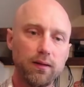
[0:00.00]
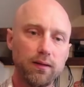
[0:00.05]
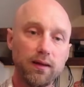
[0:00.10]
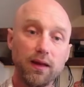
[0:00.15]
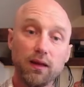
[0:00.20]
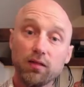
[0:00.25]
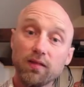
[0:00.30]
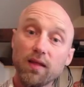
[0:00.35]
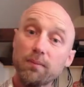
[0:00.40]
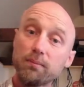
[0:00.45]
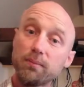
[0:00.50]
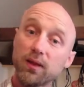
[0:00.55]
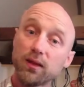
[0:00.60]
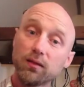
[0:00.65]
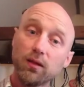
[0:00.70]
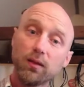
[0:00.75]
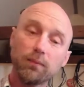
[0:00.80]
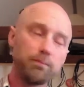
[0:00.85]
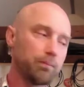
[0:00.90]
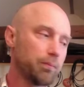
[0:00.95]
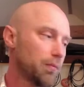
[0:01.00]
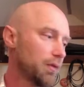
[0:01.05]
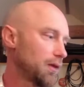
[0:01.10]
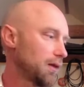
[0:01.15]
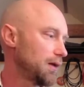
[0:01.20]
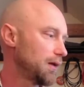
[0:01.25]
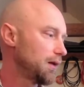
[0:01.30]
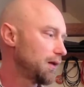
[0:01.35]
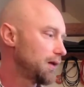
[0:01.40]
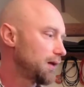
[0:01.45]
And that's that bit done.
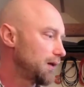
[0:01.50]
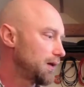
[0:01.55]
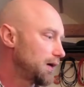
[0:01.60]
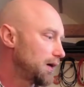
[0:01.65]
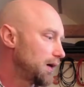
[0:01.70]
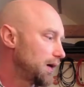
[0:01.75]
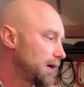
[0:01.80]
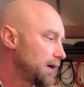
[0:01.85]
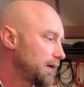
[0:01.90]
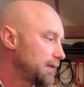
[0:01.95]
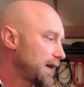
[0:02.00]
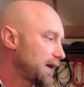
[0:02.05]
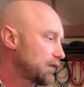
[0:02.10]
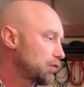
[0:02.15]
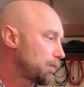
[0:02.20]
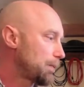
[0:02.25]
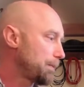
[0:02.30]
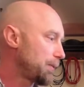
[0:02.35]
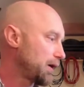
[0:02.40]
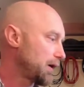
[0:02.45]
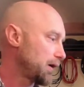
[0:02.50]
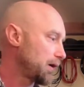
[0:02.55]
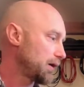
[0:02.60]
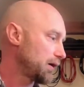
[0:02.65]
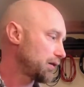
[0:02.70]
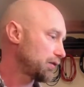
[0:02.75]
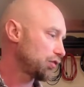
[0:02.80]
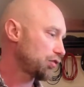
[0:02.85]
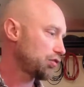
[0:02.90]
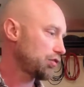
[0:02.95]
That's
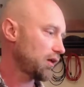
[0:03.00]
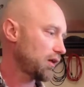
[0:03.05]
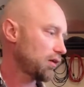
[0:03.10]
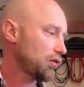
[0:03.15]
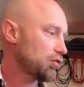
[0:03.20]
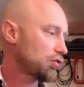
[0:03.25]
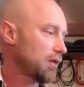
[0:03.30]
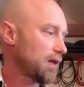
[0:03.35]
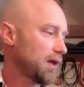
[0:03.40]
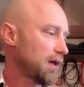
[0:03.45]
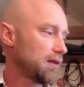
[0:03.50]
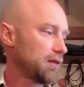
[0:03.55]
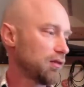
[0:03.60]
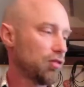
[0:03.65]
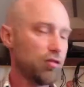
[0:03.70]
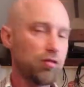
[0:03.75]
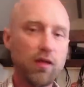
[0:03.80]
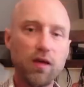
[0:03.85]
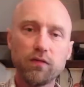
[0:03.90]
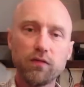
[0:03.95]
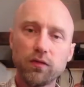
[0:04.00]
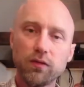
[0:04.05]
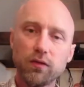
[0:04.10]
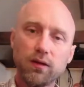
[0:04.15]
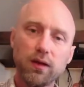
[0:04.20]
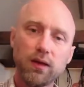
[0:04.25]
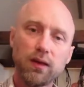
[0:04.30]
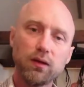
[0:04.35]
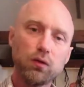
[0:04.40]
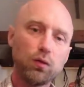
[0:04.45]
bar 6 and 7
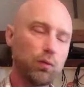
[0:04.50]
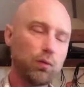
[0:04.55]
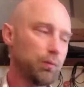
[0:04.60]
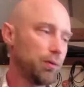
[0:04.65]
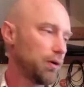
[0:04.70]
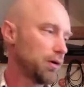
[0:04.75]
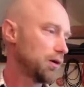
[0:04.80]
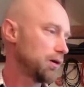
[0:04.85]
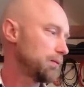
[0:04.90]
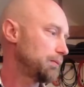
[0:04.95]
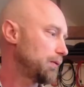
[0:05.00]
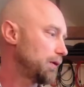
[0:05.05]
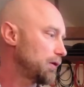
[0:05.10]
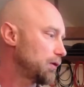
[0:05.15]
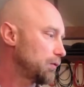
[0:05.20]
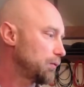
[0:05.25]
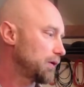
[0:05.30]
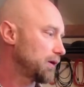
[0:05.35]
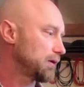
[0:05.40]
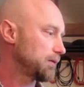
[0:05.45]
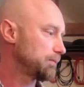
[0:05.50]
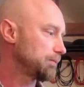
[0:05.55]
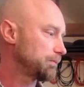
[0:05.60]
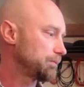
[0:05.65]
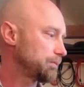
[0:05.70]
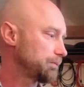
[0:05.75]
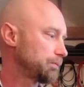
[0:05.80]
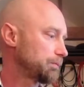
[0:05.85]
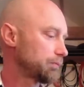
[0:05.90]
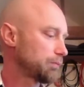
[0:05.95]
in your book, by the way.
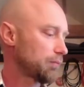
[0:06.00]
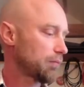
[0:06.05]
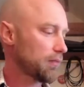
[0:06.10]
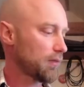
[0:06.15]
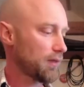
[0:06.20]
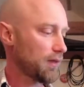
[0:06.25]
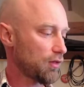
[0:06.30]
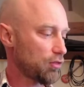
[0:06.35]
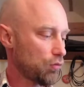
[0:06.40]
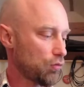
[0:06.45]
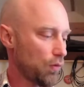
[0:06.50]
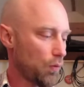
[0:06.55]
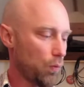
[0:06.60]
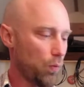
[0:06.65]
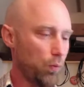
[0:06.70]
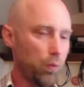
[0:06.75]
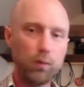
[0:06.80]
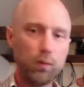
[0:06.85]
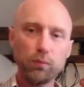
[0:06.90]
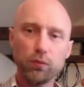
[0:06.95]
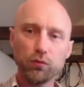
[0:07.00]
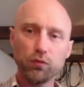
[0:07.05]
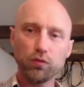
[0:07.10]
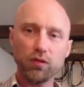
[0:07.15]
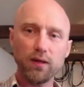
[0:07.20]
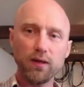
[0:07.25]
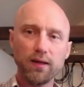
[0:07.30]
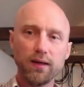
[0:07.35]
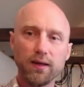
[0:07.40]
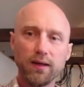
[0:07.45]
Let's do it one more
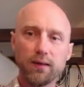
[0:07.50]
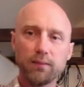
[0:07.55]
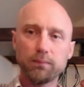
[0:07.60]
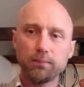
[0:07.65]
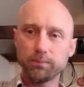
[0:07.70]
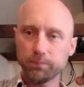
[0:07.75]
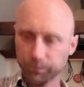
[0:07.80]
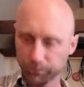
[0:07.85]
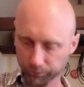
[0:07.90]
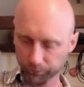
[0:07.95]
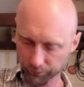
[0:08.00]
time.